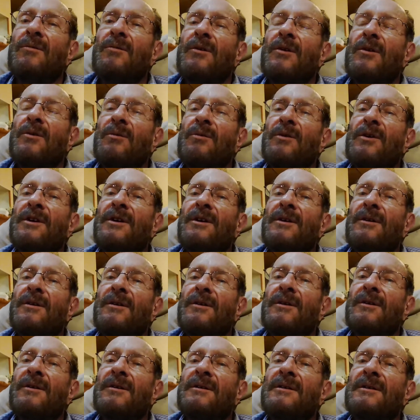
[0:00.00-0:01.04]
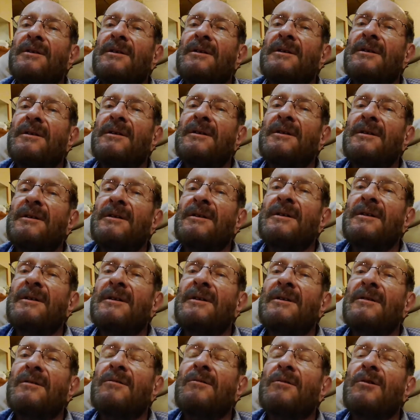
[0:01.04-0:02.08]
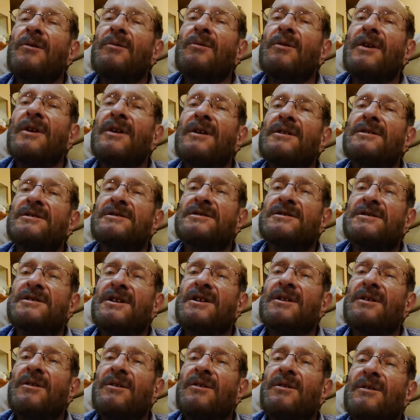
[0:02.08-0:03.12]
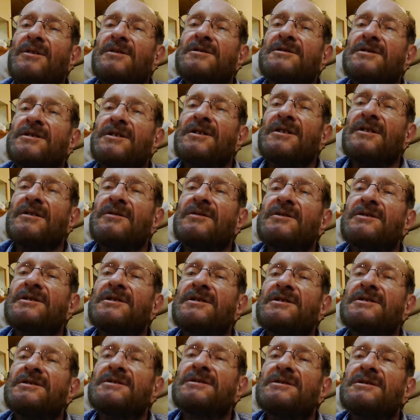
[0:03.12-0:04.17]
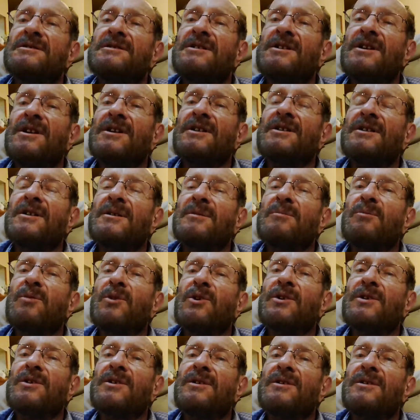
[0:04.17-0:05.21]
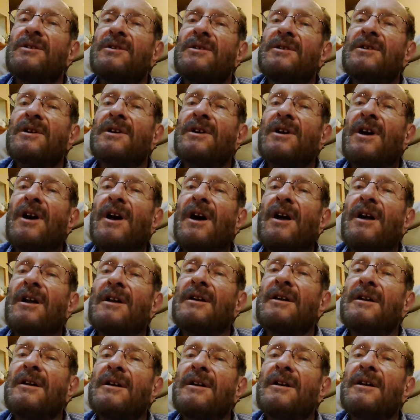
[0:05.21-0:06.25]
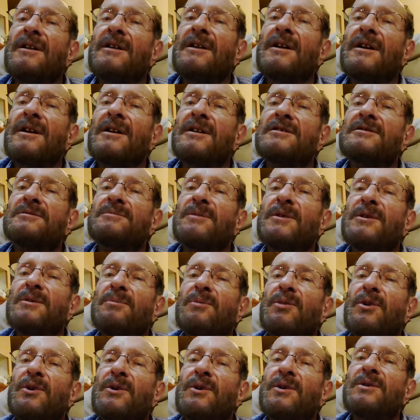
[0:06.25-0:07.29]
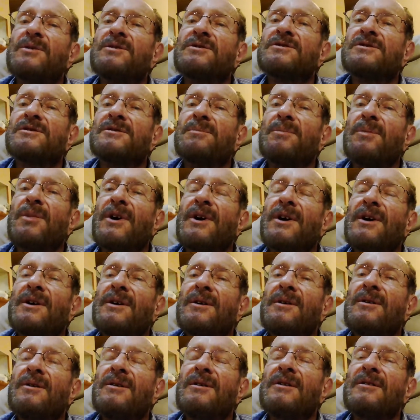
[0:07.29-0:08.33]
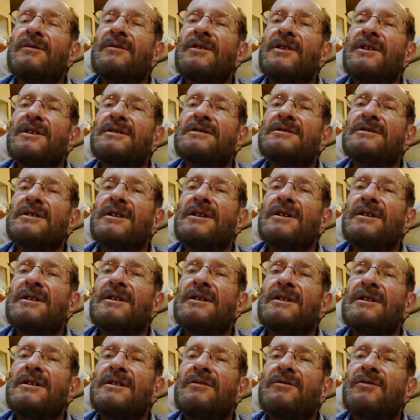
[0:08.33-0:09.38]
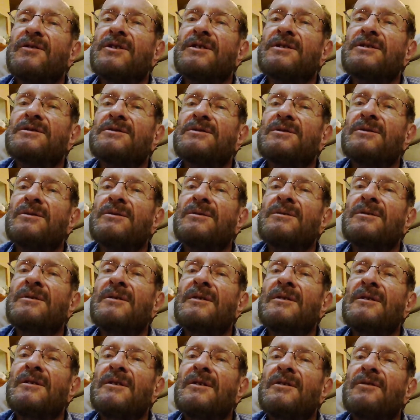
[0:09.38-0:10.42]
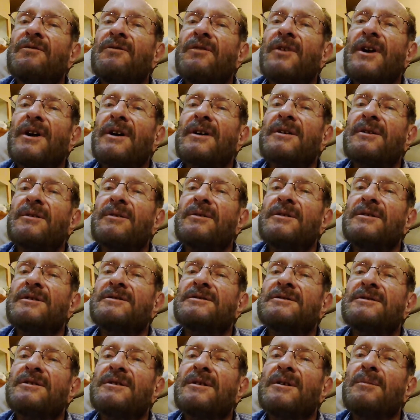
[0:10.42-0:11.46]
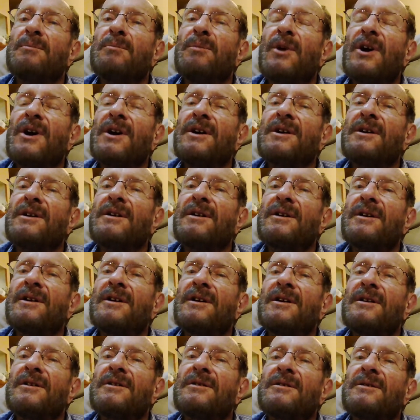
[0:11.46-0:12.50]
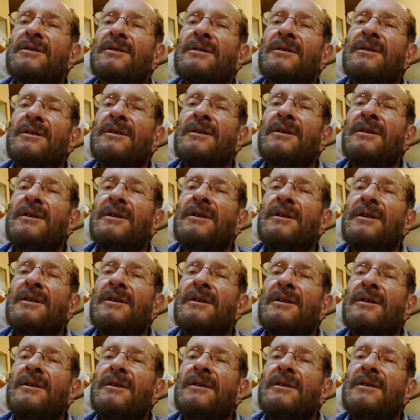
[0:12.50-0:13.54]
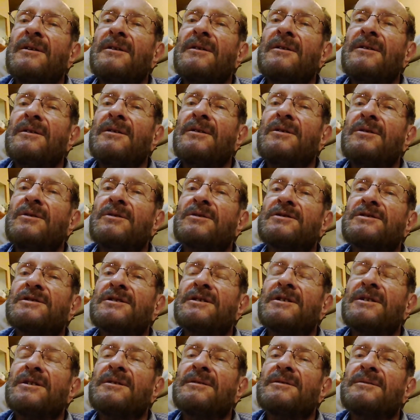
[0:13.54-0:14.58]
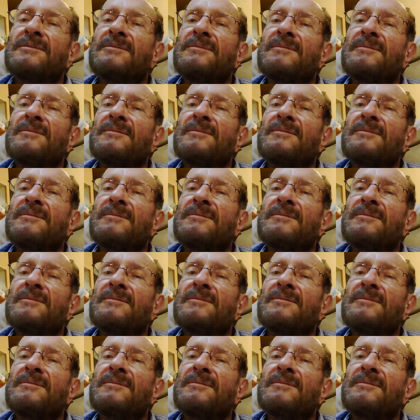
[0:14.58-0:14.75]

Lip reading: What we are, what we consider ourselves, is nothing but the colony that has been produced by all of these little individual factories combined together using